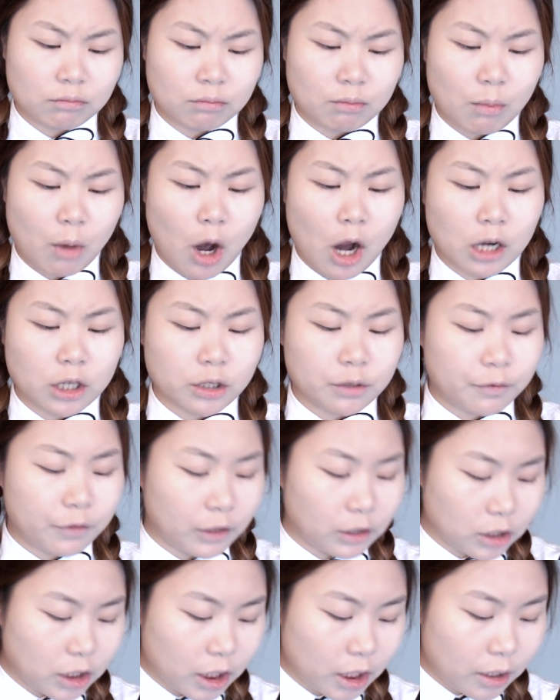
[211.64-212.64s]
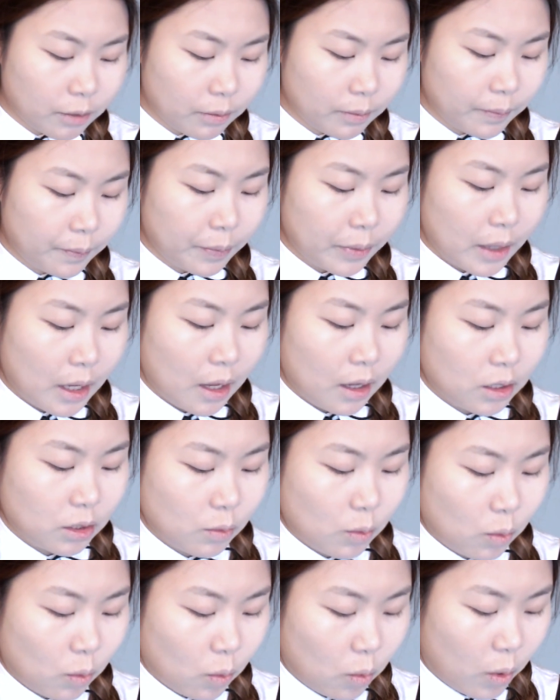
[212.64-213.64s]
Mirage filter
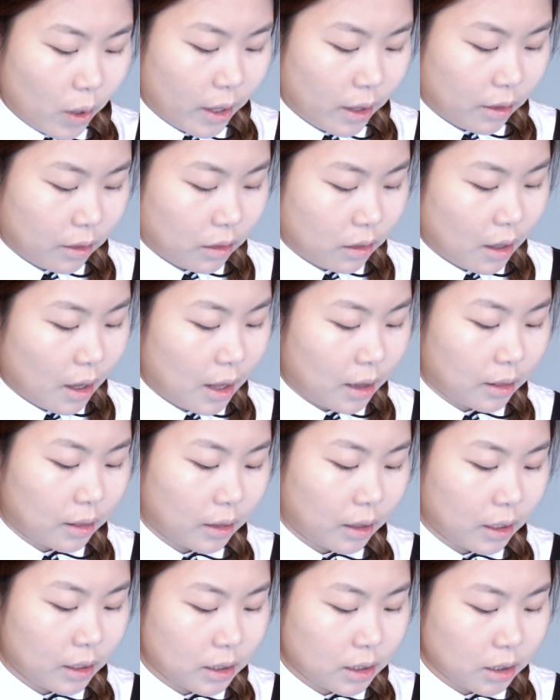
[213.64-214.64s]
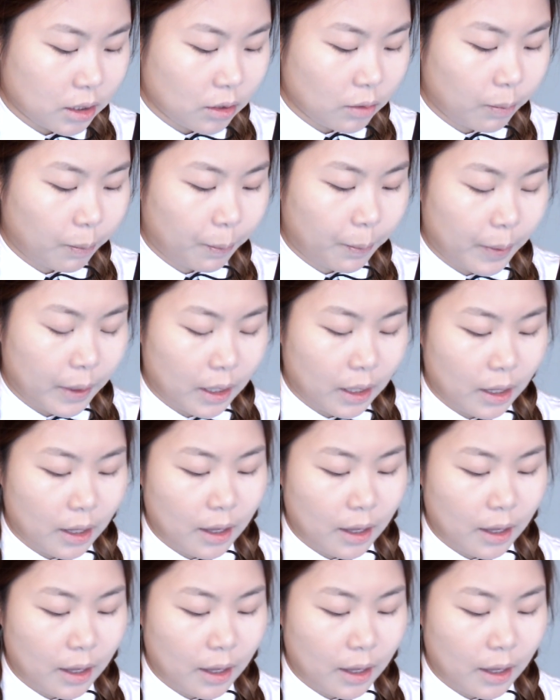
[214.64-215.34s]
with a little bit